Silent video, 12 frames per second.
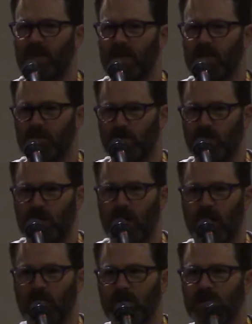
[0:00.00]
been able to
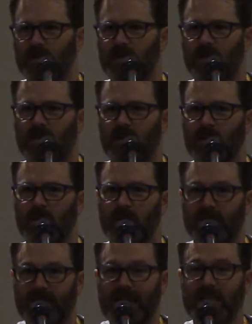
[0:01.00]
accomplish.
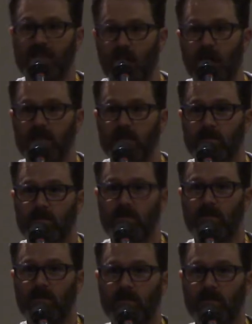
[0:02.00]
That's awesome.